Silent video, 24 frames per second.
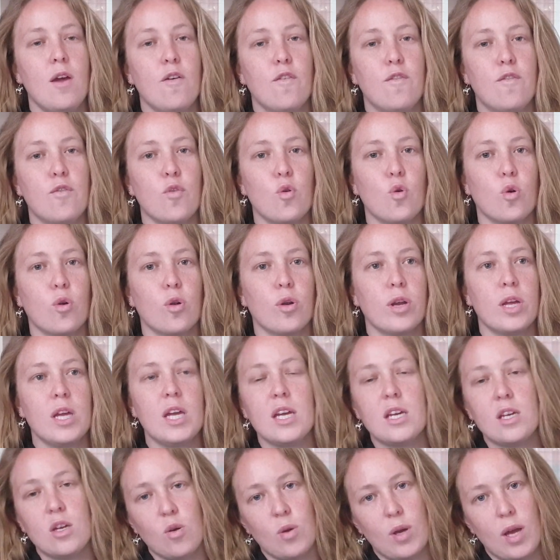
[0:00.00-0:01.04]
for
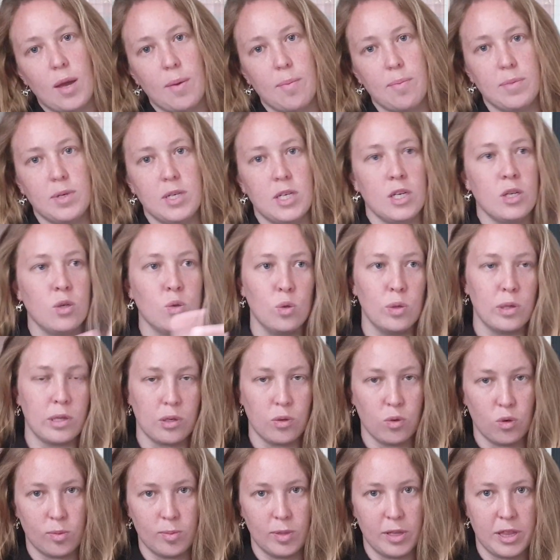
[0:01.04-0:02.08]
EQM, did all the
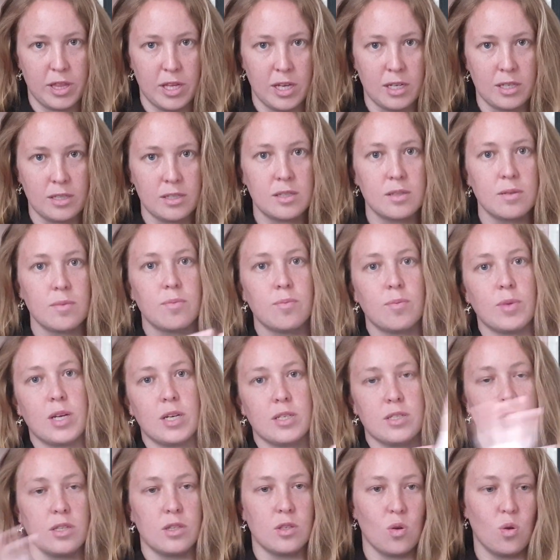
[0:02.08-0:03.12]
normal things,
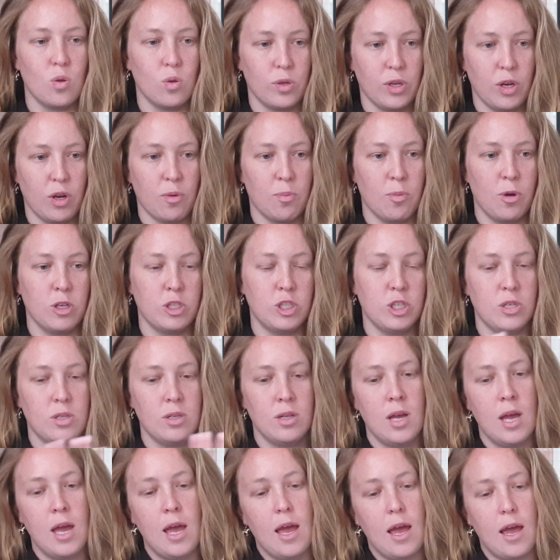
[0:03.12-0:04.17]
because it's a whole year module,